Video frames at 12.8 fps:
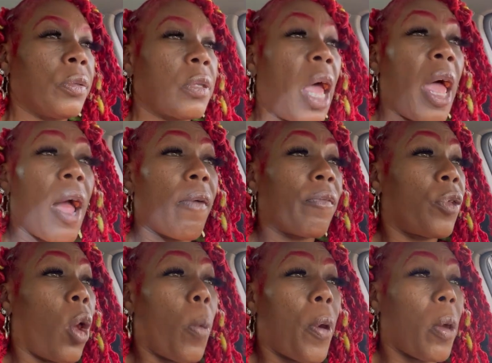I have
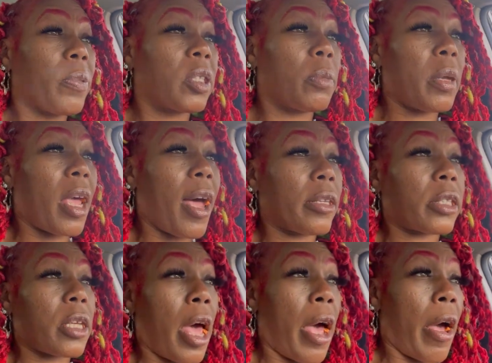no purpose to be
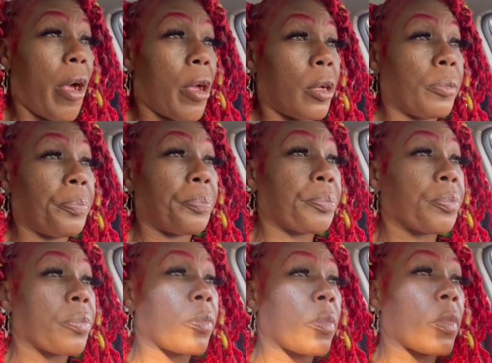outside.
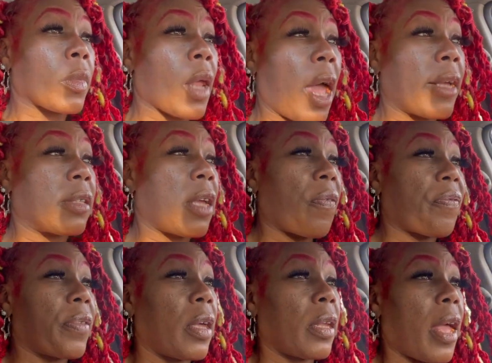I
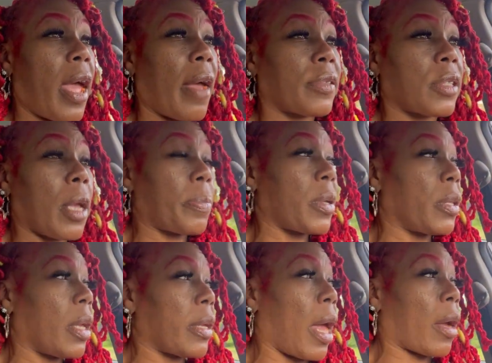definitely have
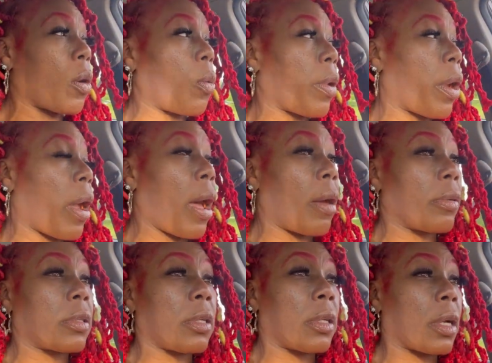something that I can wear out
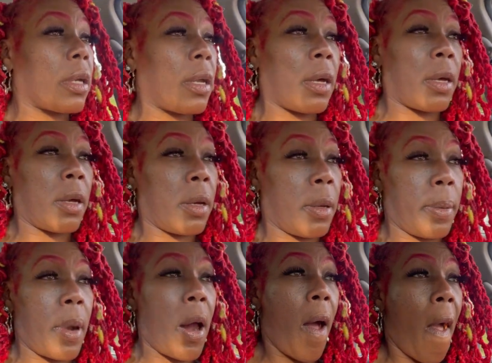to the club.
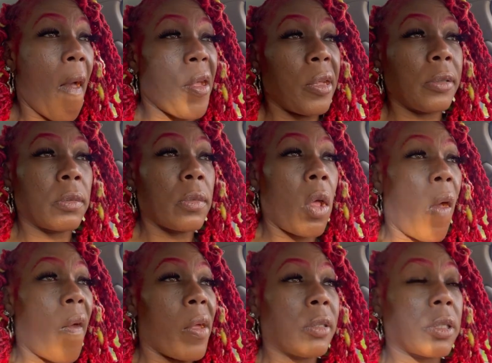
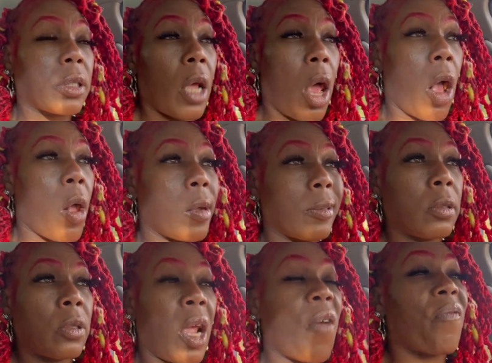
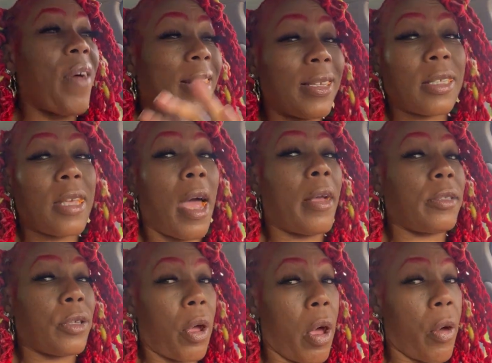So, if I
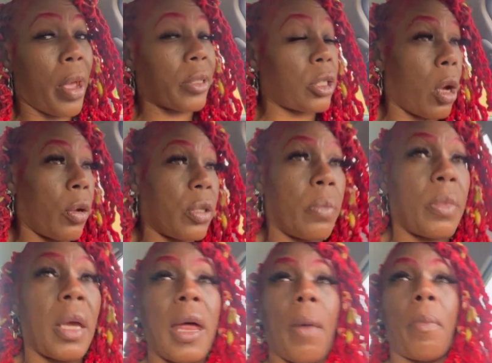decide to go, I told them
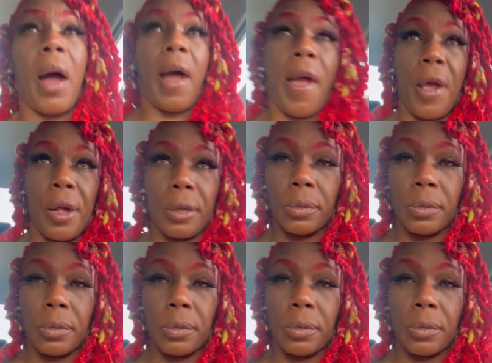that I might.